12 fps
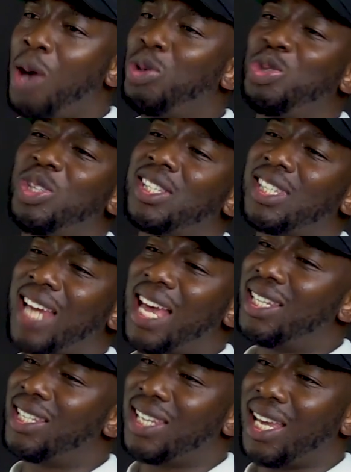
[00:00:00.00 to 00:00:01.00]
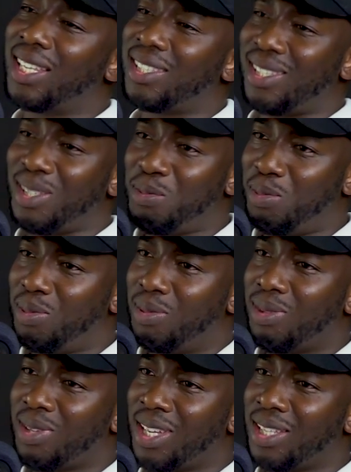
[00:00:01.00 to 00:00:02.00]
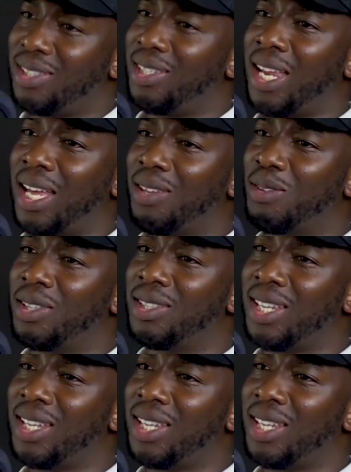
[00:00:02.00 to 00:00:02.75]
How do you start Techzim? As like.